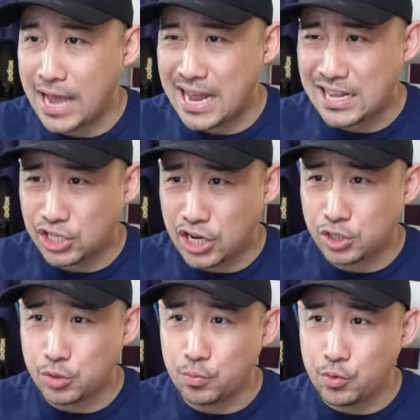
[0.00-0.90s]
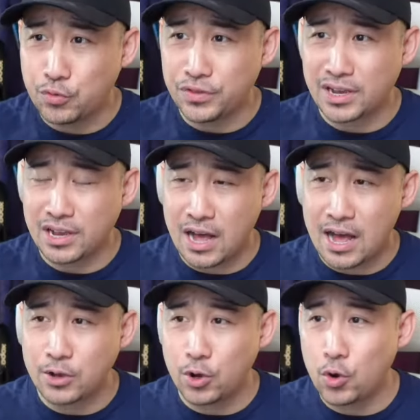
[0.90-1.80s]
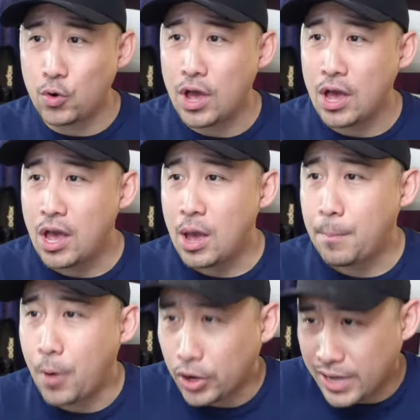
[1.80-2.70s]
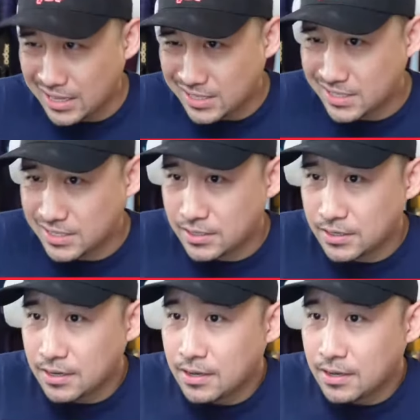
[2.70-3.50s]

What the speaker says: any chance to move the cargo pockets?